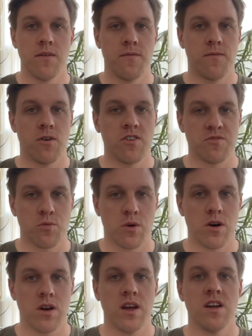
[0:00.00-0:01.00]
First
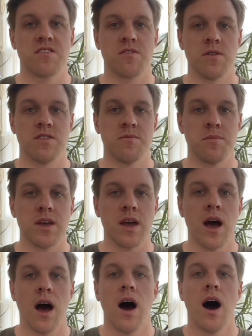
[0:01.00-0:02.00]
word is going to
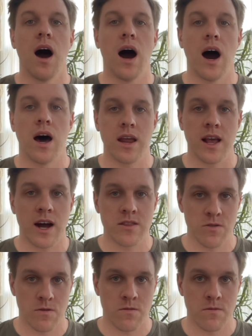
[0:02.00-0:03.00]
be
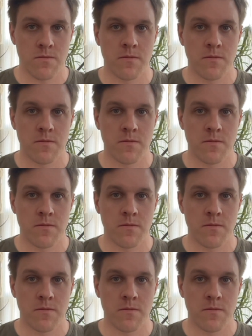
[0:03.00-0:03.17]
arigato.